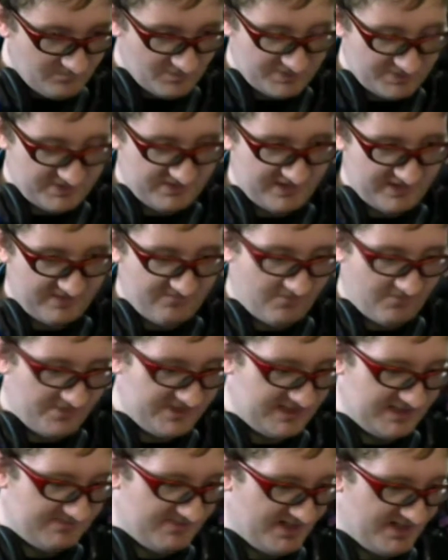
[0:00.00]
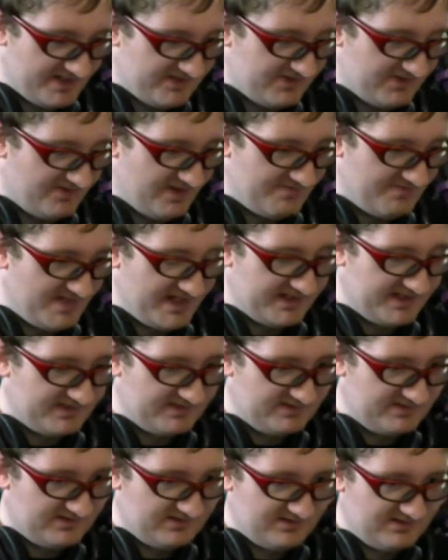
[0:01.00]
which is like $14. So I might,
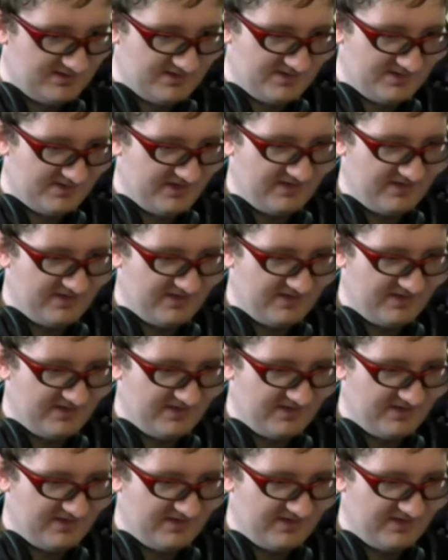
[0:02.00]
because